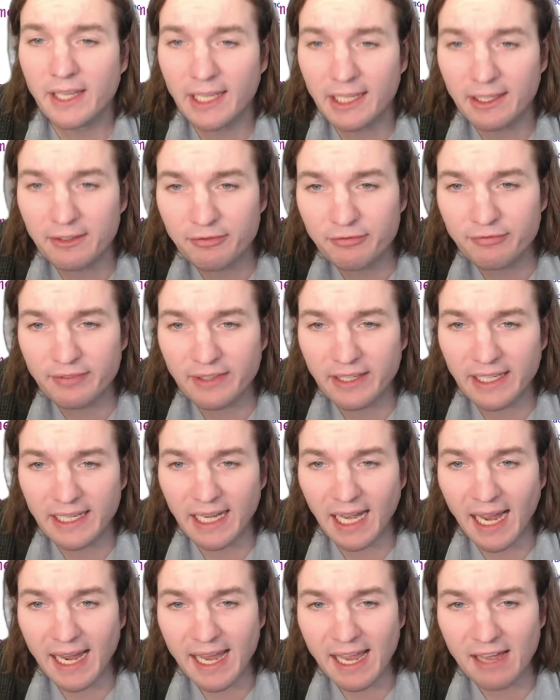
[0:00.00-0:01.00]
If
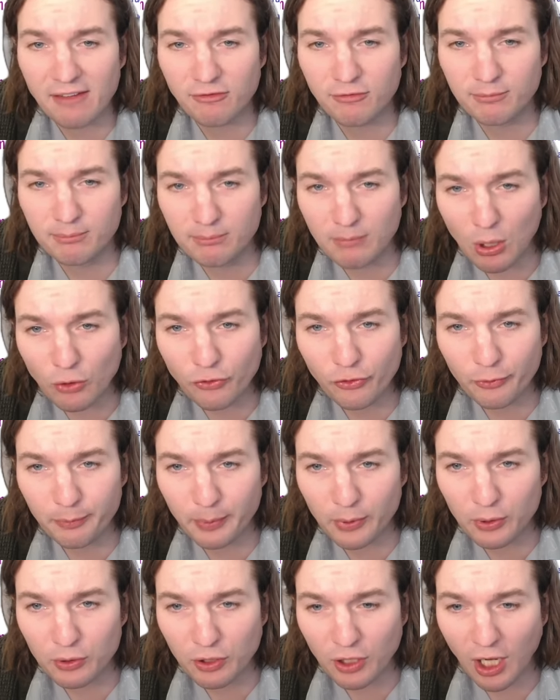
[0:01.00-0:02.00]
I have
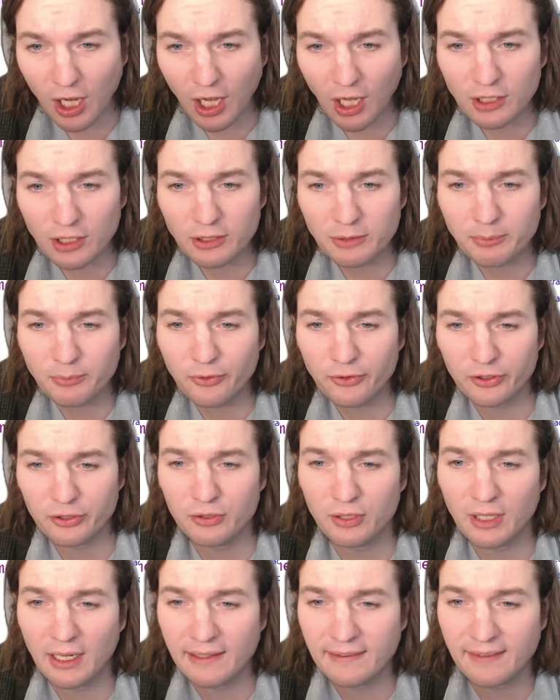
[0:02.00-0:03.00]
multiple columns
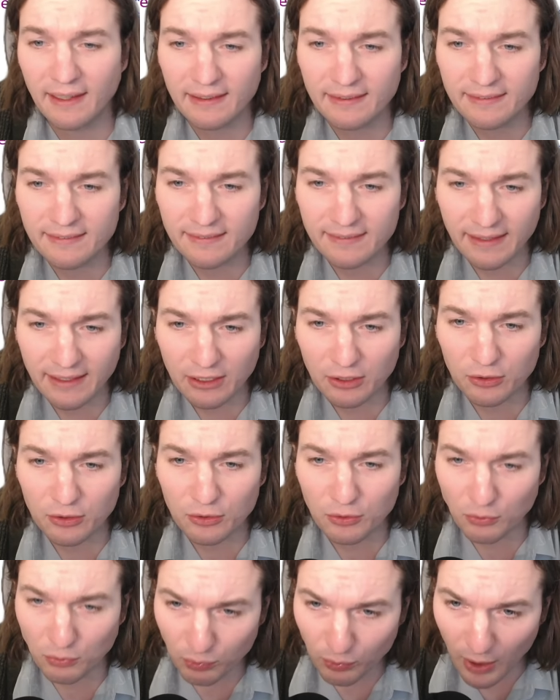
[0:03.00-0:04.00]
across a
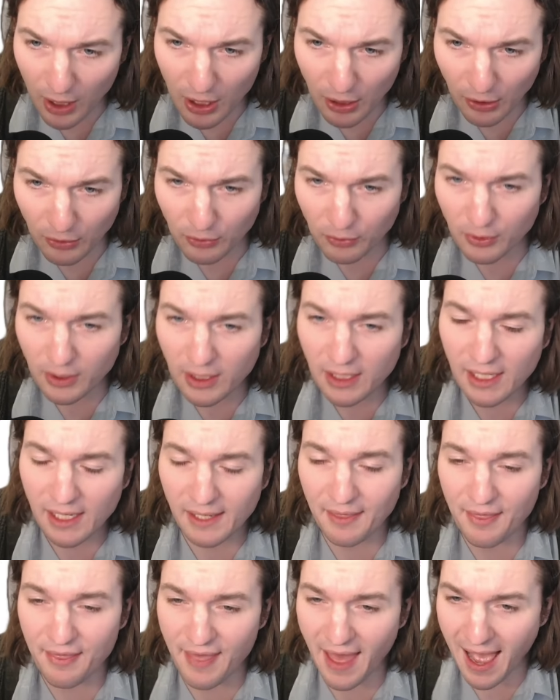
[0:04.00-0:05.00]
single row,
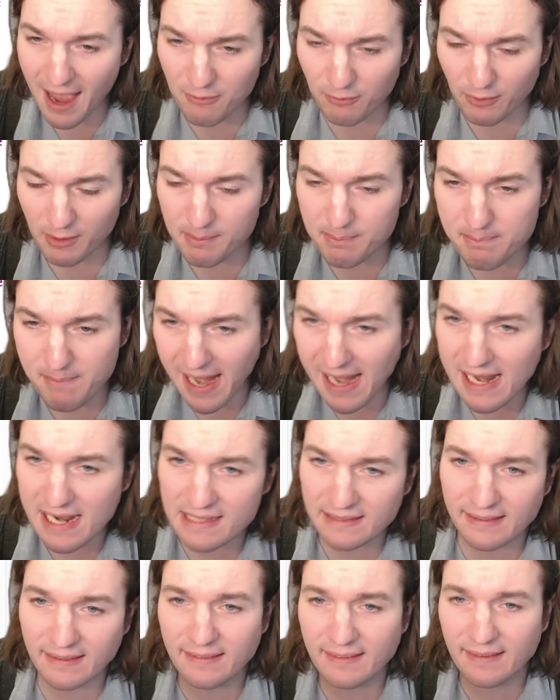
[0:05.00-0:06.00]
that
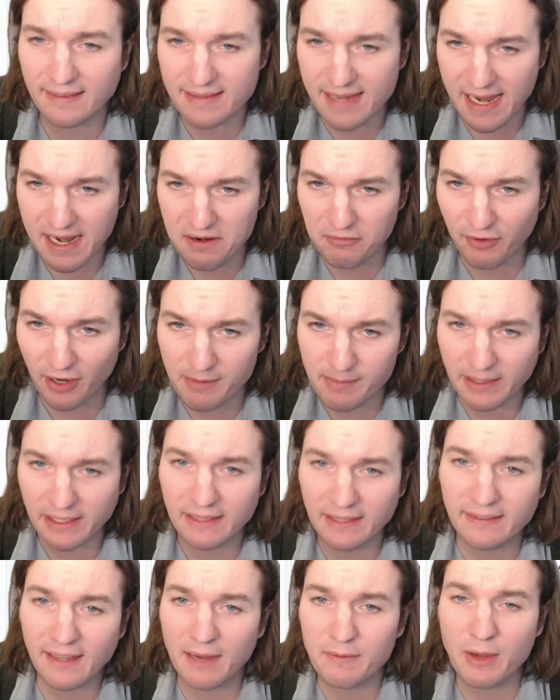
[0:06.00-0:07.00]
remains as a data frame.
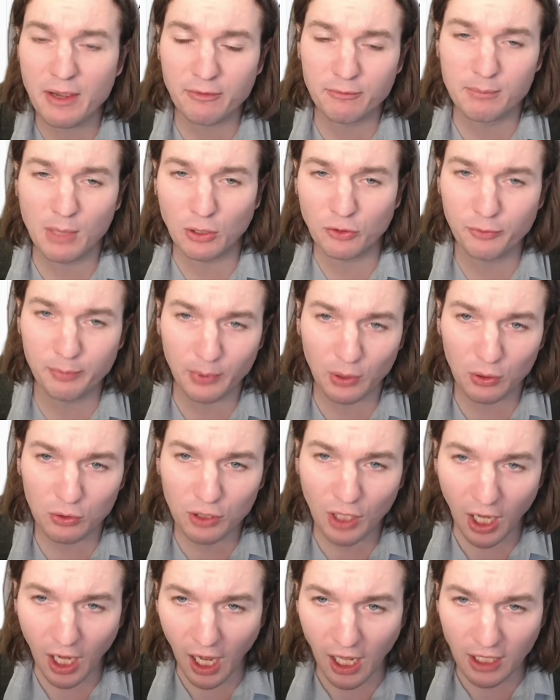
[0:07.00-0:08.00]
Anytime you have multiple
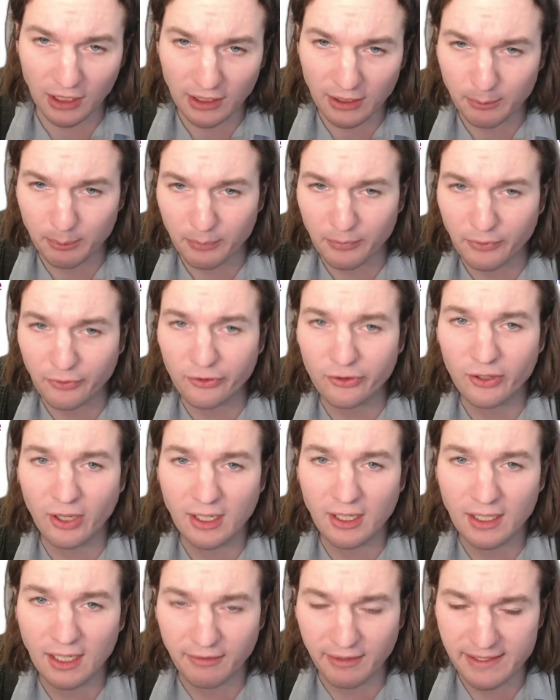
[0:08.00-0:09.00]
columns
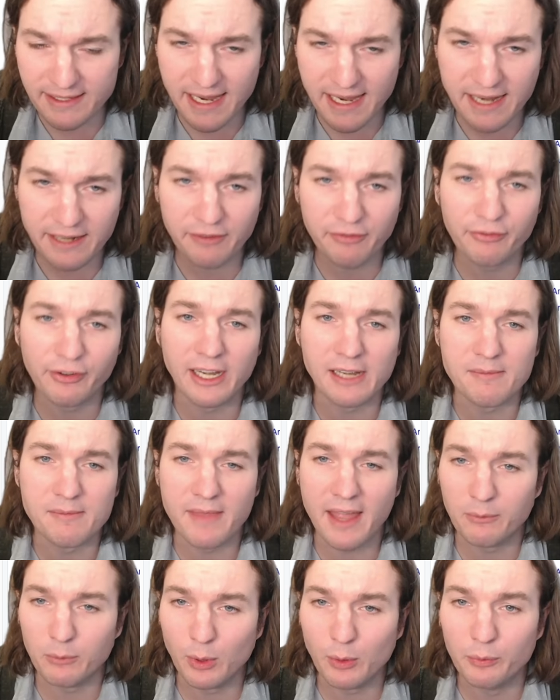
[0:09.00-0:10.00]
of a data frame,
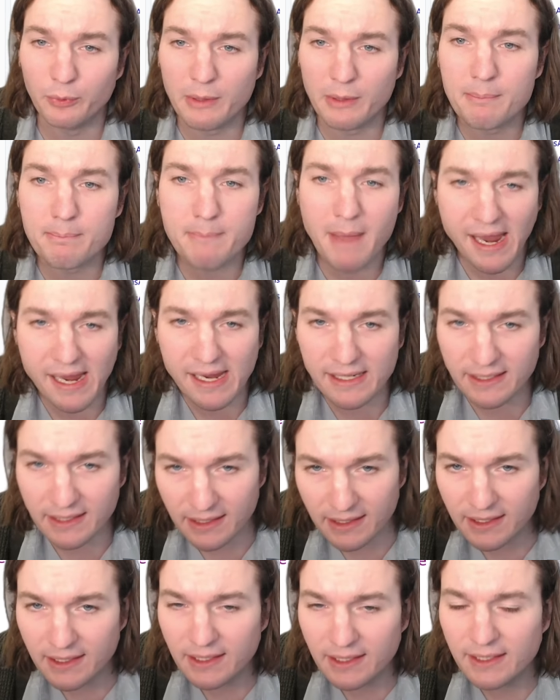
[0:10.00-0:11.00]
that will remain